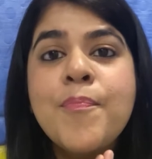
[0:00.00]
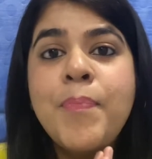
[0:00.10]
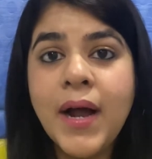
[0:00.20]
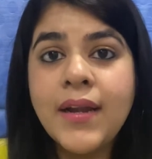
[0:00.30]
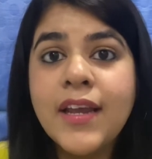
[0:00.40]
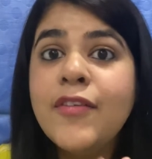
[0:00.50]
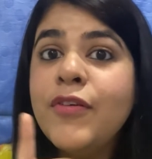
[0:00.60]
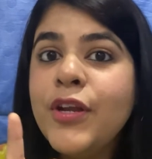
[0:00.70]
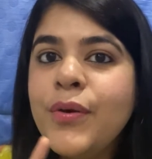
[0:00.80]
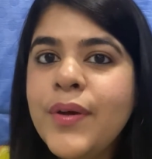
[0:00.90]
But if
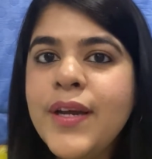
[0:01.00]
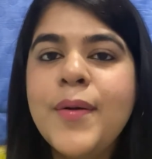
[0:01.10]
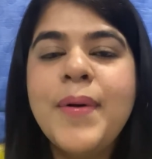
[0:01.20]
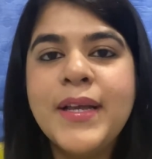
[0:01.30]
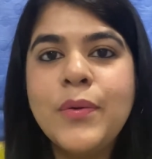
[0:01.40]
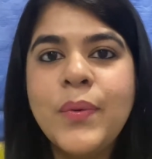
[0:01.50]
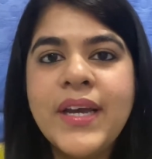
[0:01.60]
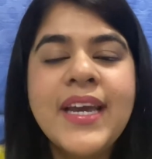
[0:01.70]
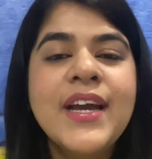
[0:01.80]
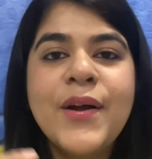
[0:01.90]
you're new here, by the
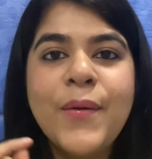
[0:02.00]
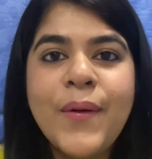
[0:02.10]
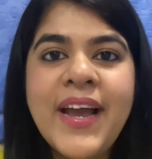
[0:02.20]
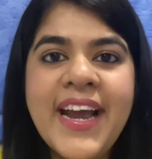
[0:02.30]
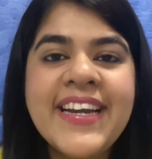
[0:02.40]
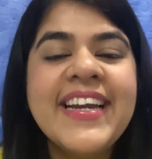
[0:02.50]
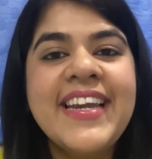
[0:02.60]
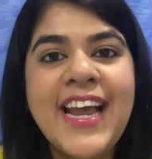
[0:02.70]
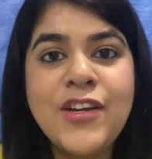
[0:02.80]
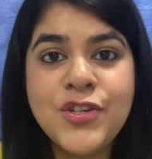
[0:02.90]
way, go ahead,
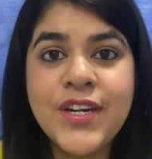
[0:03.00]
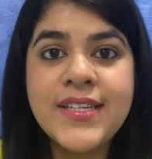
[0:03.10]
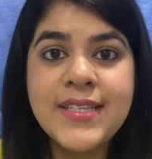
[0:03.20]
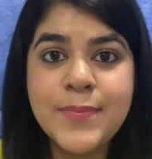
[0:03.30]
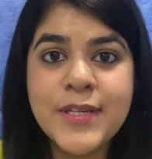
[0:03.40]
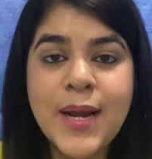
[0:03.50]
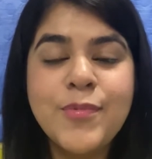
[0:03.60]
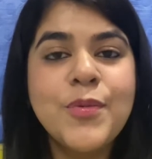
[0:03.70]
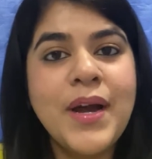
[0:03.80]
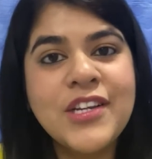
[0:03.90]
like, share, and subscribe
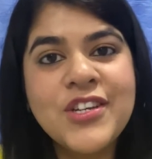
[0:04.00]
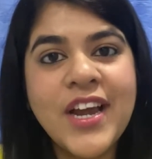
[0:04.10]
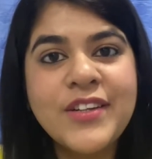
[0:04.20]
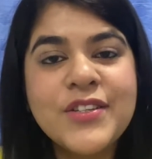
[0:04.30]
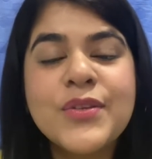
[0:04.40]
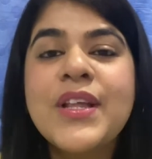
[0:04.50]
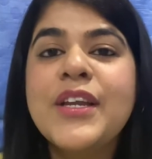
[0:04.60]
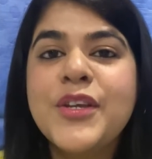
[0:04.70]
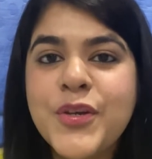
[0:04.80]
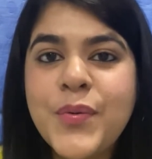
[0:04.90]
to my channel so
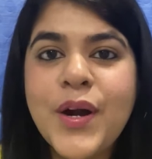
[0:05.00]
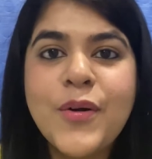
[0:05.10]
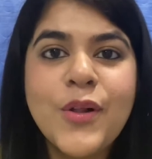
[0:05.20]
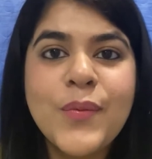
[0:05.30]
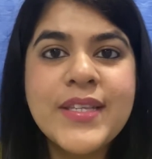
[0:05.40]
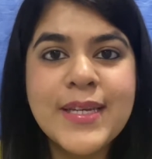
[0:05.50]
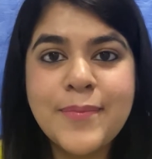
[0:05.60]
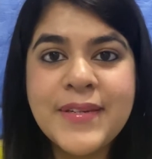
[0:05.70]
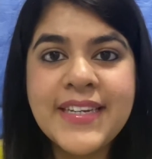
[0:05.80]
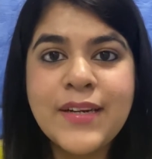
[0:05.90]
that you are always
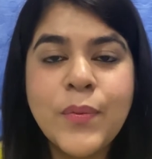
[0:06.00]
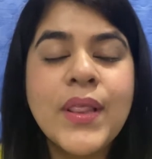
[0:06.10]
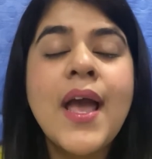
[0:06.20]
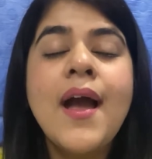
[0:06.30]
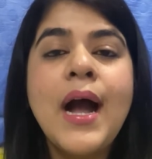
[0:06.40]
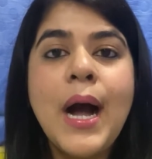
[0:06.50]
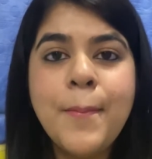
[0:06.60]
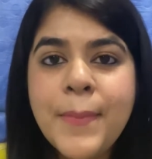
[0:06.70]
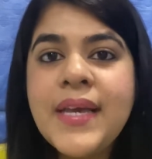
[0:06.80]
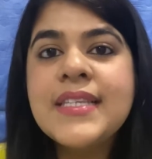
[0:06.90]
updated with
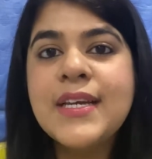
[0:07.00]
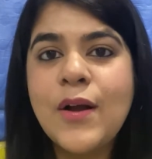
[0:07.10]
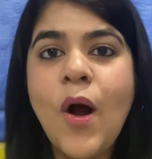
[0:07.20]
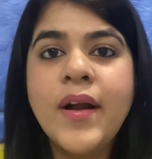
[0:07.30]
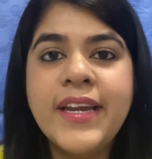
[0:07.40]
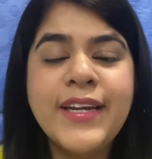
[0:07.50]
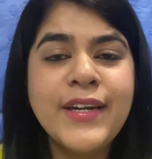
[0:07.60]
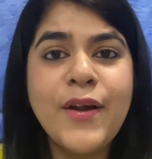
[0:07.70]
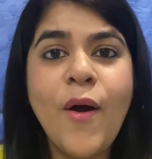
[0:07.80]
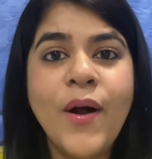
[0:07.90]
amazing
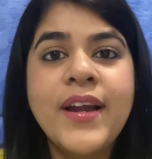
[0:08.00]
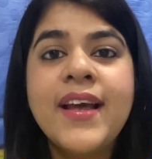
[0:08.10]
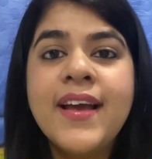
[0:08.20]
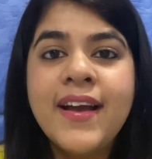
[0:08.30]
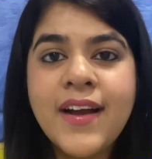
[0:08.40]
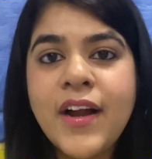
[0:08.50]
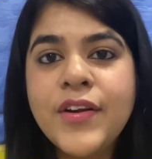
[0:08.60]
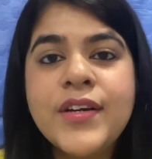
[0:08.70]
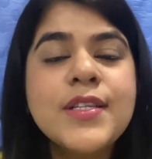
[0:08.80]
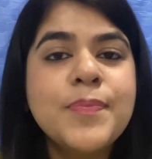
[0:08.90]
content on
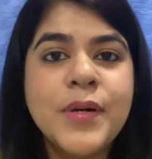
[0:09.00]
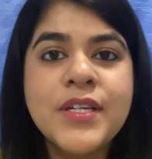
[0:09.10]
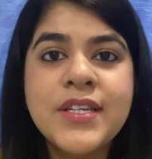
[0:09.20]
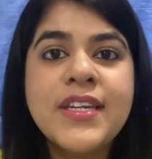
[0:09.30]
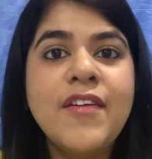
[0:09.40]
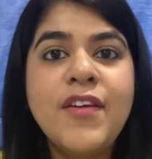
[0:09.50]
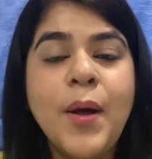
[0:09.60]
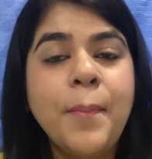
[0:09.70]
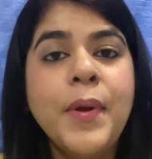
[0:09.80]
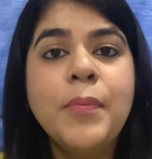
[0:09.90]
careers, personal
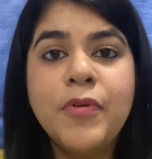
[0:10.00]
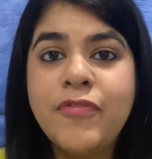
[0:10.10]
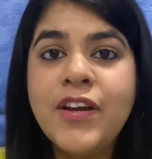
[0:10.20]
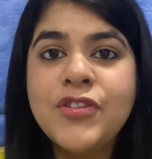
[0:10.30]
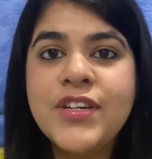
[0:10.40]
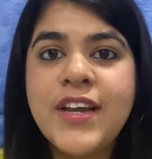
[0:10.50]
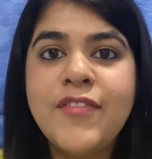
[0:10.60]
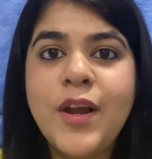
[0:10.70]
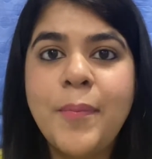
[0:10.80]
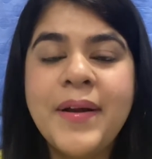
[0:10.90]
development, professional
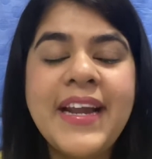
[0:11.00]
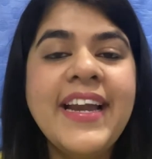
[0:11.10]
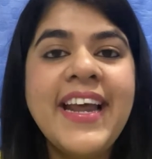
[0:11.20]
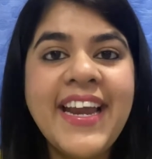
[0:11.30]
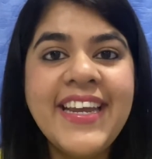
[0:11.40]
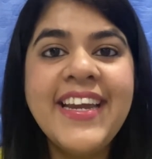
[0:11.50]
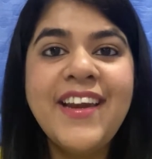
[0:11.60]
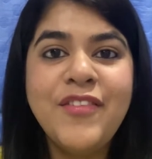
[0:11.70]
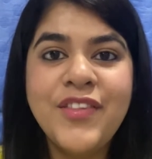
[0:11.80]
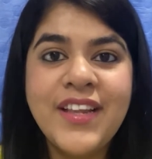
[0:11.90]
development, and any and
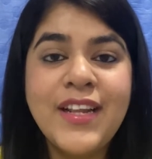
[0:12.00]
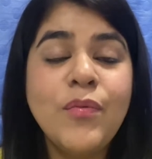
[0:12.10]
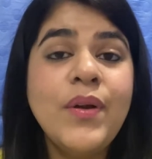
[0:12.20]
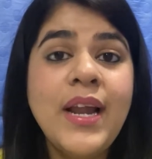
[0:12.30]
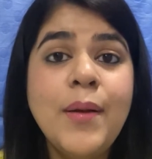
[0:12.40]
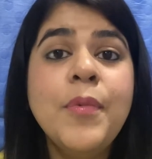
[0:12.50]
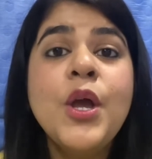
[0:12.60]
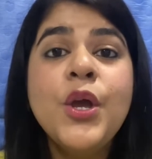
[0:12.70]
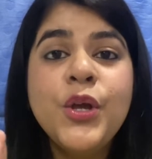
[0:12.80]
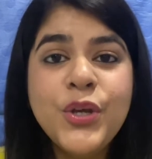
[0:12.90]
everything that will help
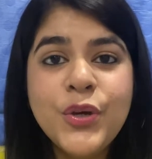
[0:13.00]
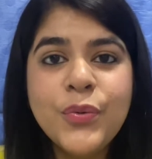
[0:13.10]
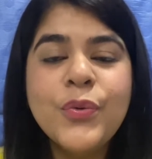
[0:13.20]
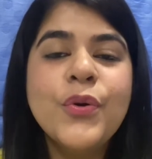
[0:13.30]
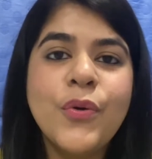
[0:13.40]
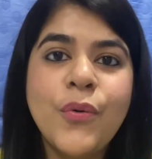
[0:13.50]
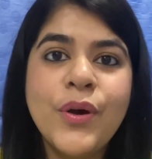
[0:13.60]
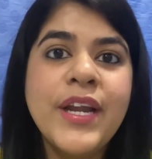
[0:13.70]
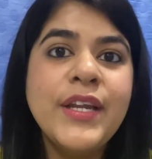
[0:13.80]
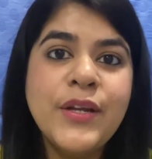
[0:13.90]
you grow
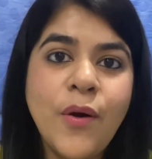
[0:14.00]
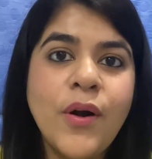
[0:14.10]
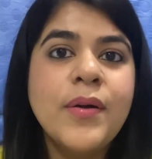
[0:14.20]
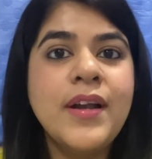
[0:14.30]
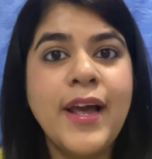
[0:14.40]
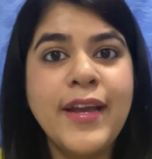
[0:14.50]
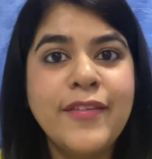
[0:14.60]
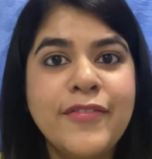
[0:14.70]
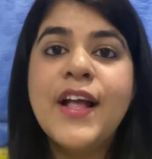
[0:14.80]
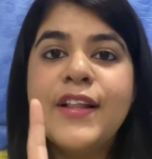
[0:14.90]
in your
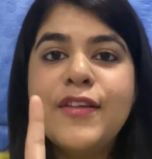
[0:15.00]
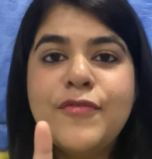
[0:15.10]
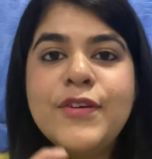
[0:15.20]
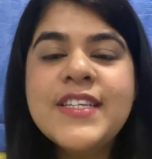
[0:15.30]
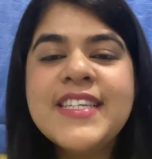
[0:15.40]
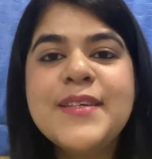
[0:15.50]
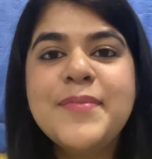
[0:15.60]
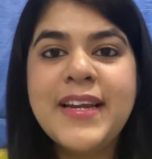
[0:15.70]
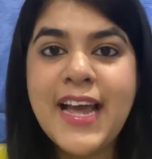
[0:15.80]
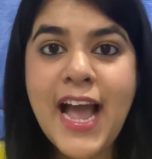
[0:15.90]
life. The first tip
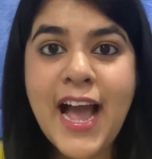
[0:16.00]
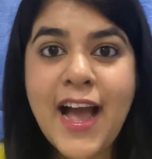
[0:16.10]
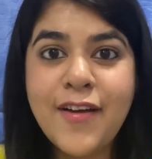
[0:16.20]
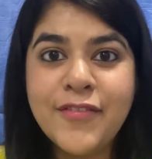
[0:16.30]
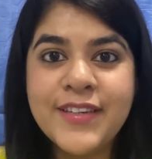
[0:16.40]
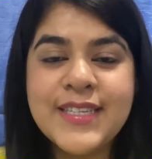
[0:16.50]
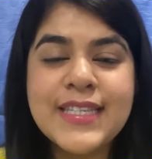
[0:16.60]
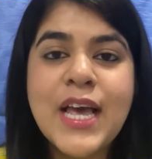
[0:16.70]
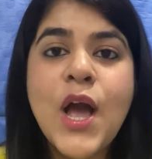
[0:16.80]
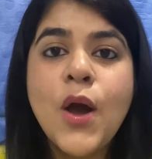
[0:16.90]
that I have is
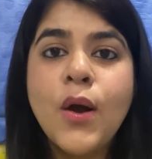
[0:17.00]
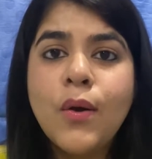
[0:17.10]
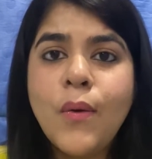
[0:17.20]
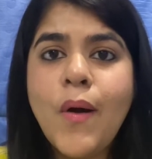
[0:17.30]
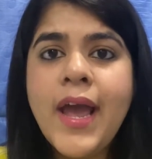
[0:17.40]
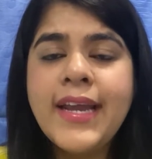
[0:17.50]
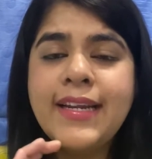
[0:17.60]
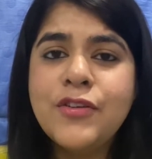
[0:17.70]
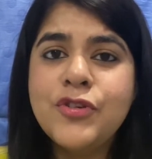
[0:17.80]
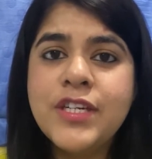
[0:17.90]
go ahead
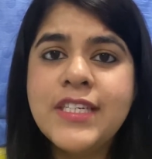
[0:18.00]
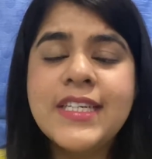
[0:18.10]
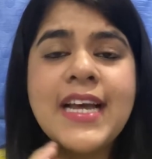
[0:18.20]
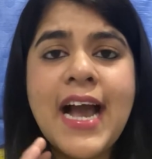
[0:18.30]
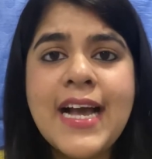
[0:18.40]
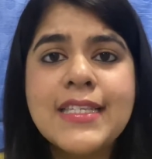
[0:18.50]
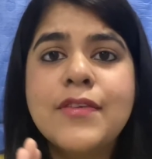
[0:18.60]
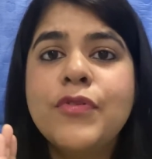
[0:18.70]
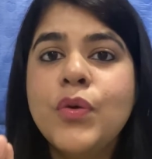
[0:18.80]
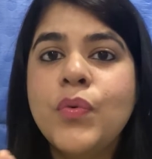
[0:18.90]
and treat it as
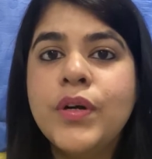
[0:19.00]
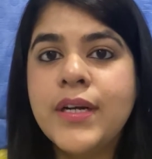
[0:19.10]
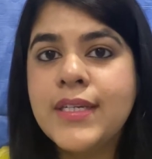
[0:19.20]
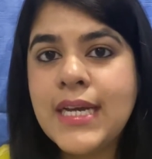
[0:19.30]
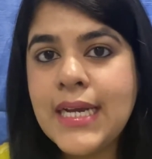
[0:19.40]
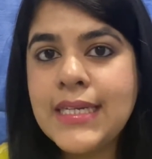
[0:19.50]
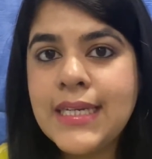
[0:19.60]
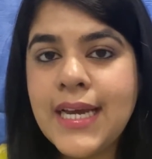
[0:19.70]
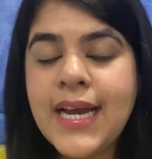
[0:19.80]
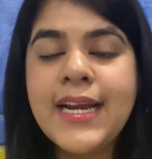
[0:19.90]
if you were
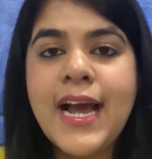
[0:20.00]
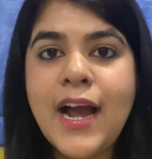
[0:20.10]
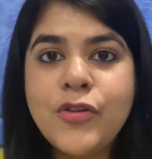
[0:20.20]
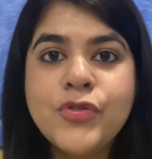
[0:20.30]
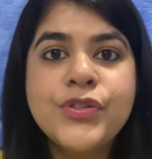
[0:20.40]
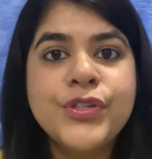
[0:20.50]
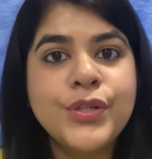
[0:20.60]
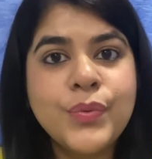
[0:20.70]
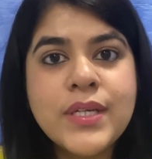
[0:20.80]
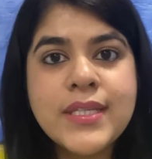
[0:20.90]
attending an actual
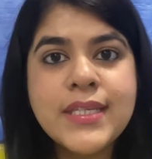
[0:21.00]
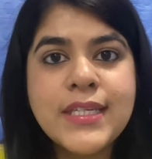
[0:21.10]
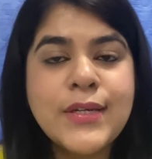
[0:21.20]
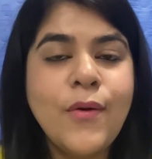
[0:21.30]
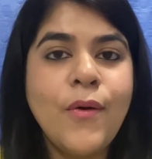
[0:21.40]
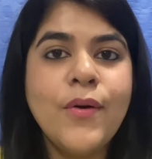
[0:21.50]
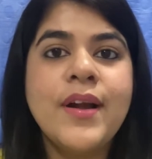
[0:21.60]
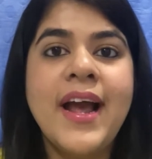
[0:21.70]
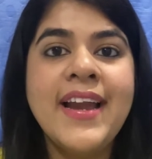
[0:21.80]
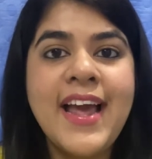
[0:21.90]
university
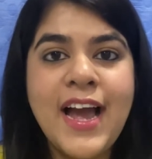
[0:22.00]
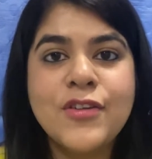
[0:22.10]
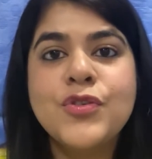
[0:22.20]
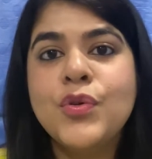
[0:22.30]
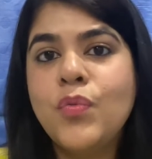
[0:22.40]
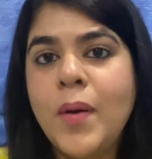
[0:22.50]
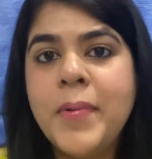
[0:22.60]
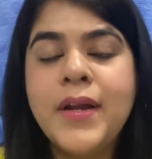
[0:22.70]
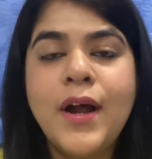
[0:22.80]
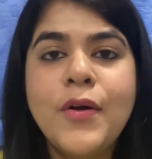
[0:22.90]
or an actual
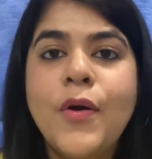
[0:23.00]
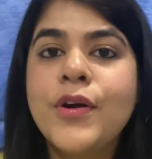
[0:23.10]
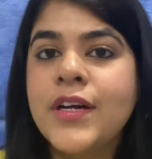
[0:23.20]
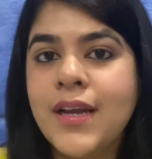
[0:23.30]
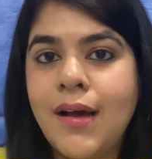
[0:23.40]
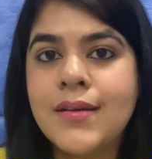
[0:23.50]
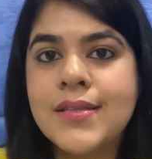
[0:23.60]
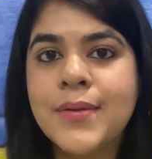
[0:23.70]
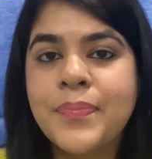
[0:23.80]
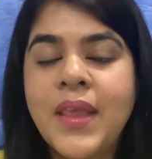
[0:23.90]
webinar or a class.